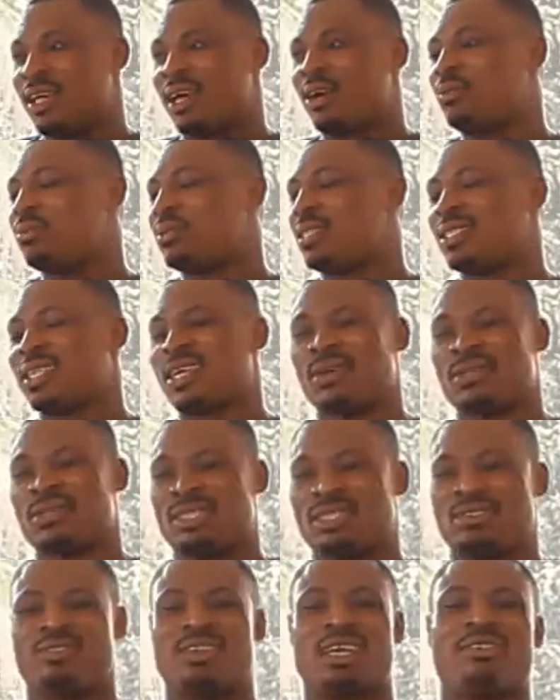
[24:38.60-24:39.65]
I would shout
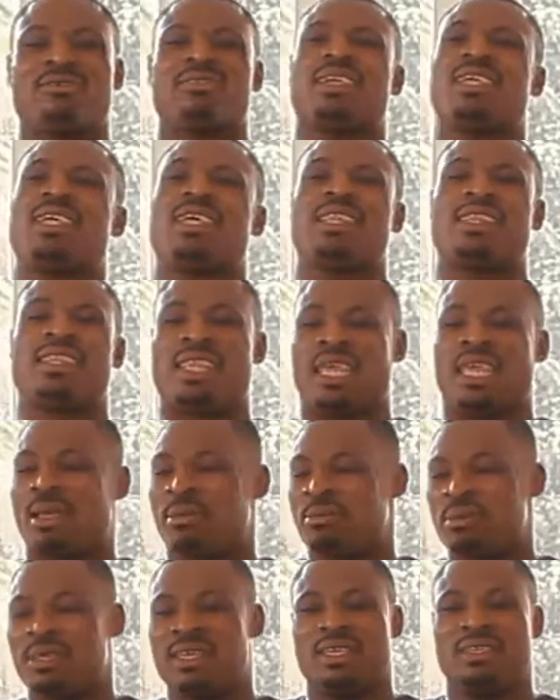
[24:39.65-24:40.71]
it, I was like,
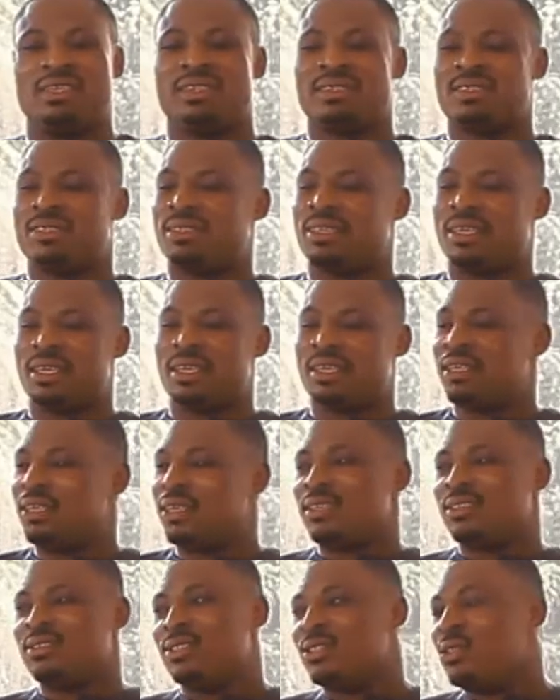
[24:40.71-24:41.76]
damn, you see,
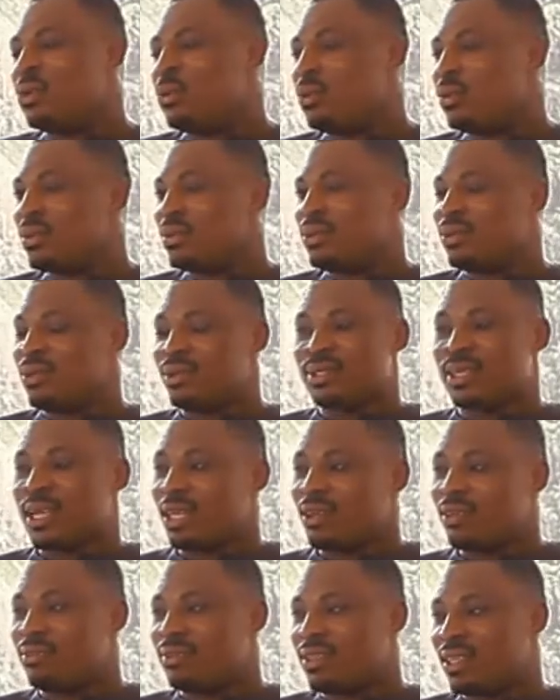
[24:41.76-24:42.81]
those
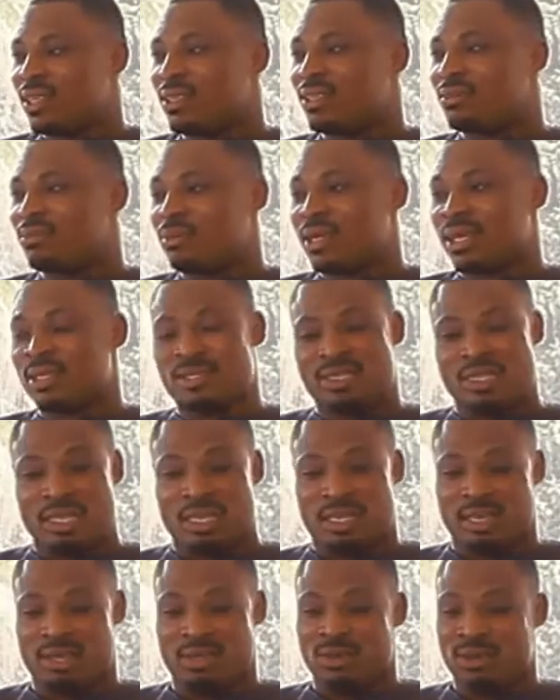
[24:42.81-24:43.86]
kind of things. But
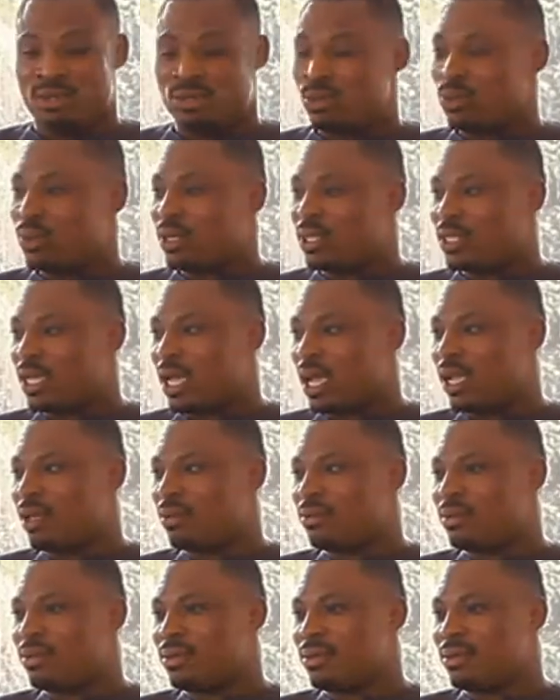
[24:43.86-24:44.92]
it got to a time,
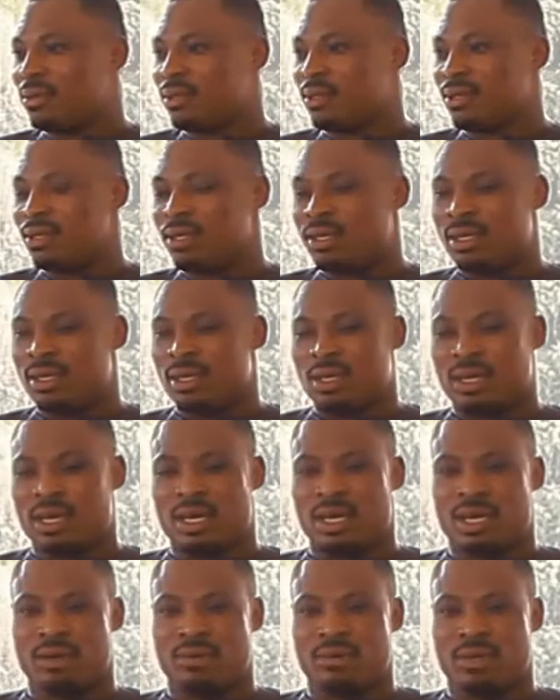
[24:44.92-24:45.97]

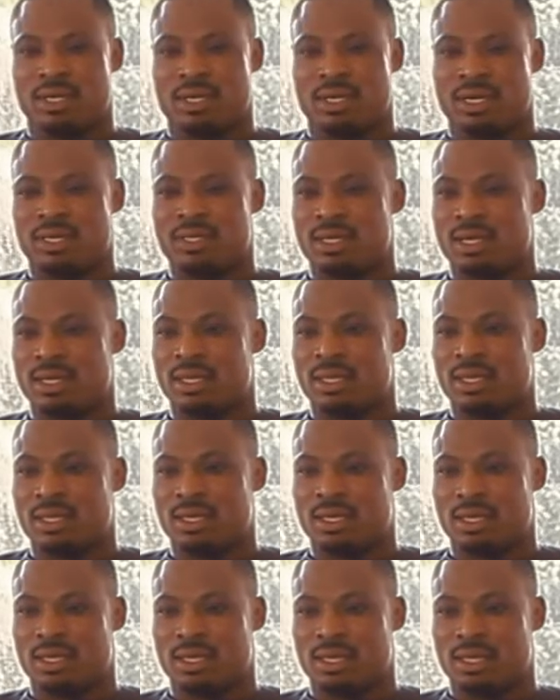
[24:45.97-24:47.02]
I realized that
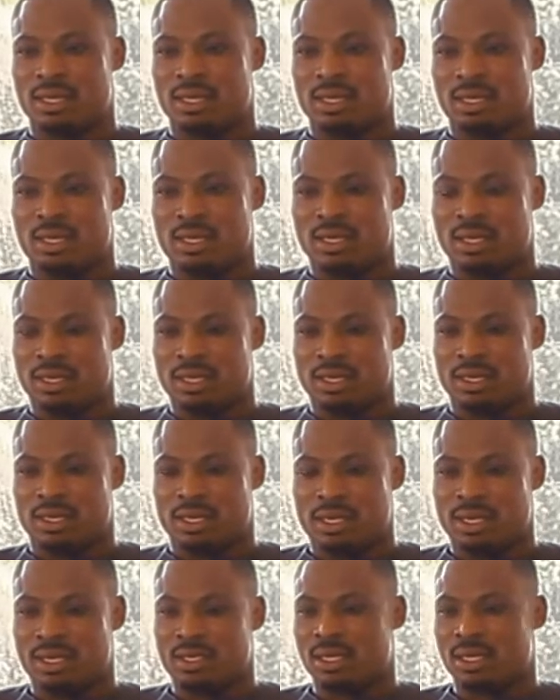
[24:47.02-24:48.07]

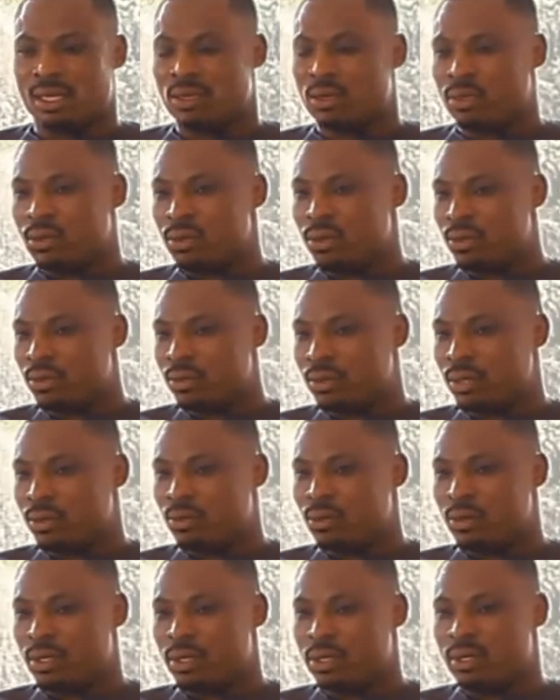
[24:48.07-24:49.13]
things are not going
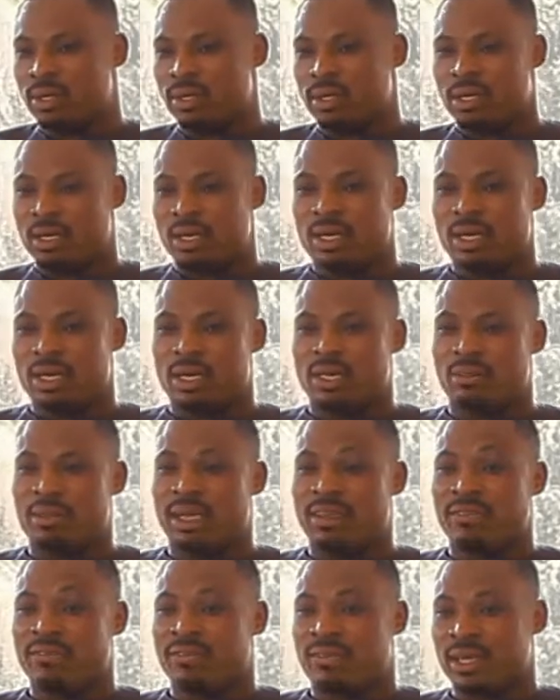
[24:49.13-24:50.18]
on well. And
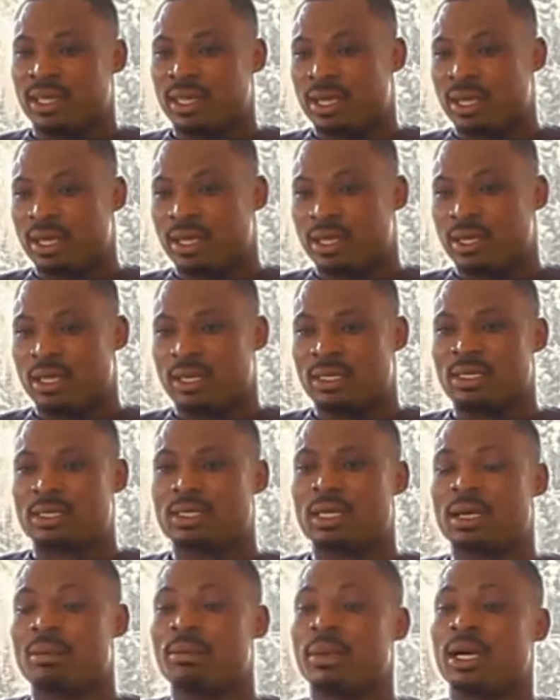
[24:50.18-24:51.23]
my father is
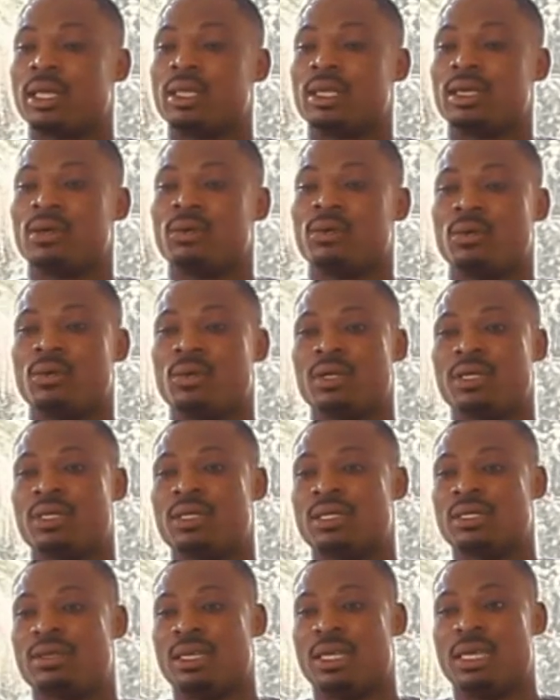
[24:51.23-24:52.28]
somebody who
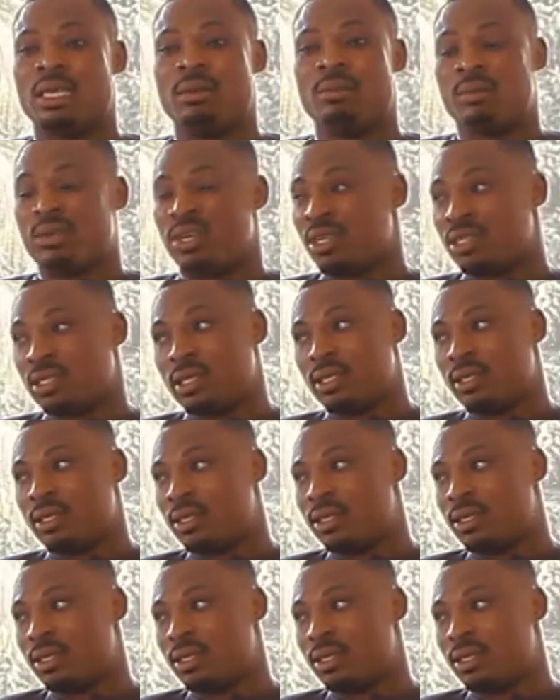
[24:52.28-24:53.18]
is impatient.